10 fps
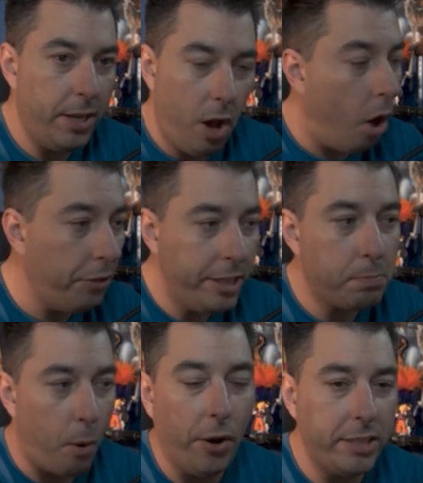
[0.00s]
all these
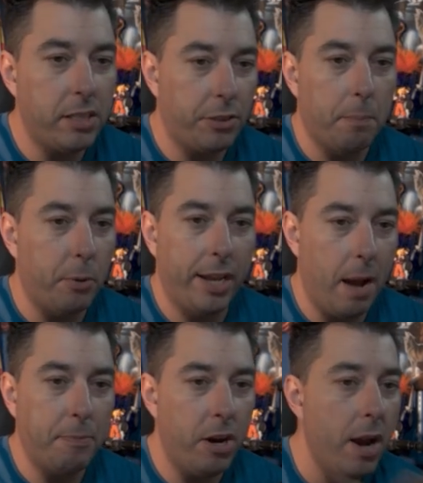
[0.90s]
points that they're putting
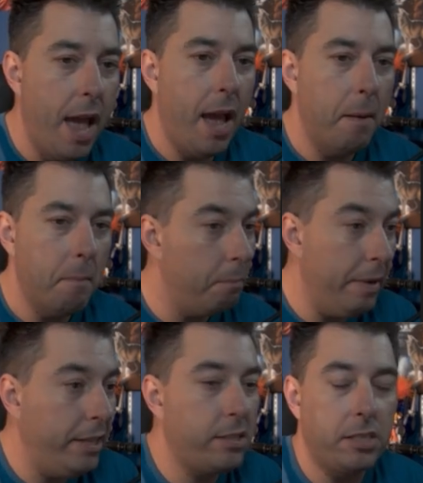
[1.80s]
up there
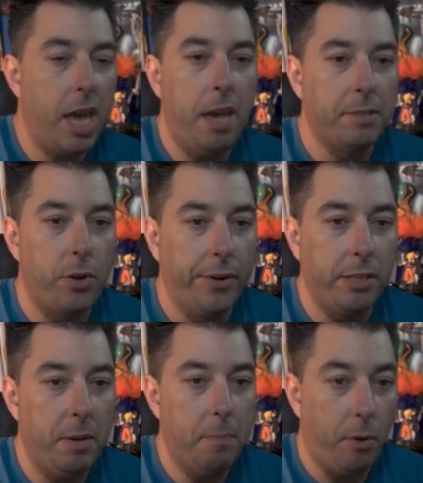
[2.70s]
means this game is going to
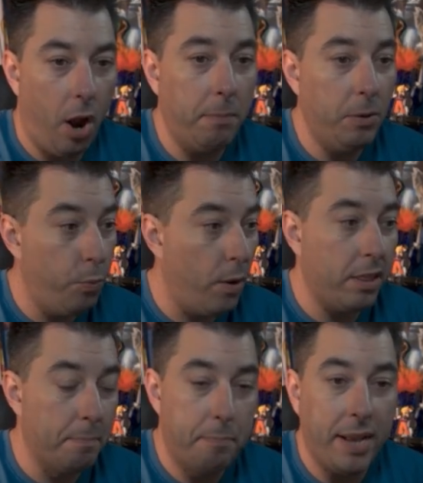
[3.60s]
be probably one of
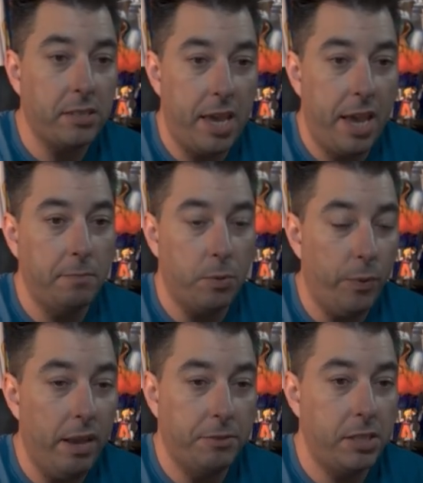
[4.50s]
the best games that
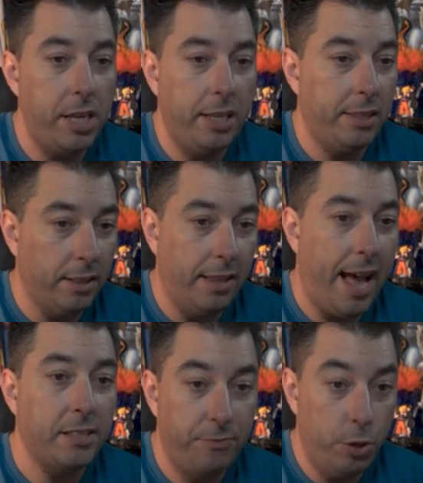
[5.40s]
we have seen in the
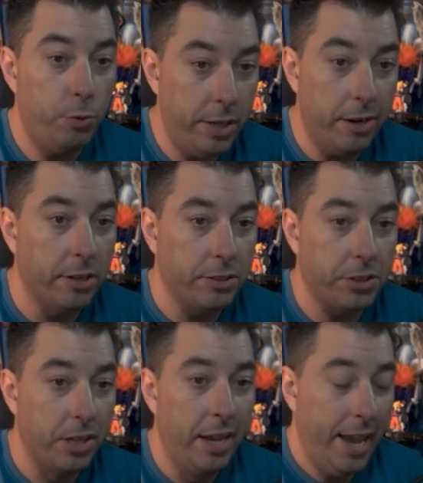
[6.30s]
last few years.
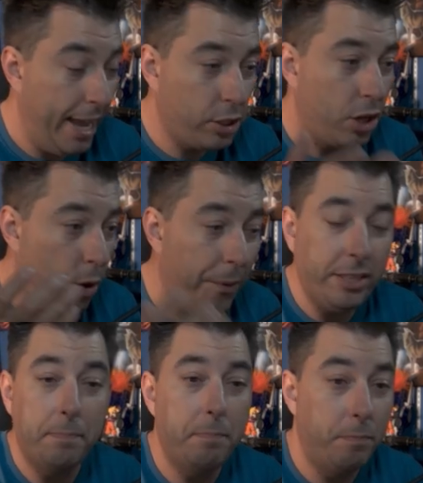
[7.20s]
It's going
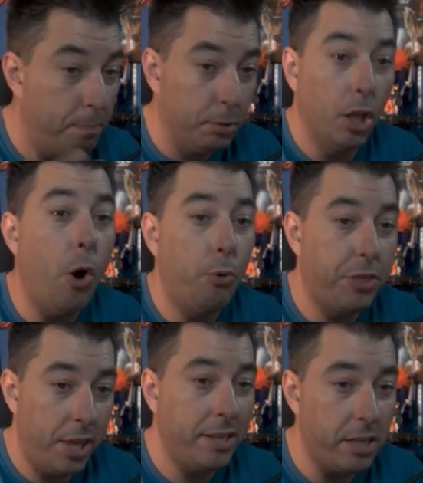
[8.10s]
to blow
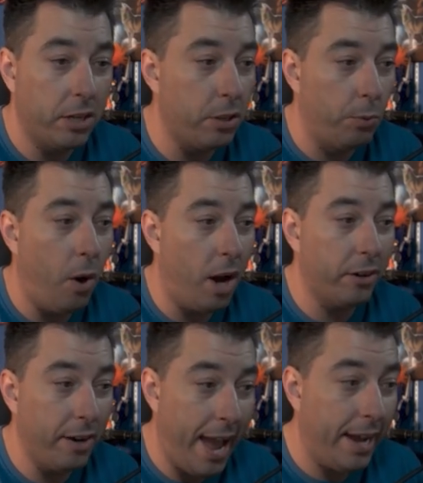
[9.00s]
things out of the
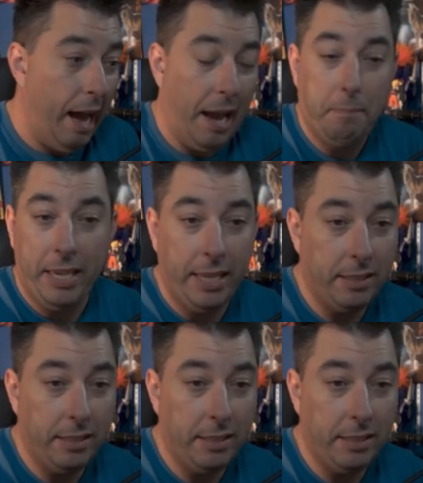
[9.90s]
water. And I mean,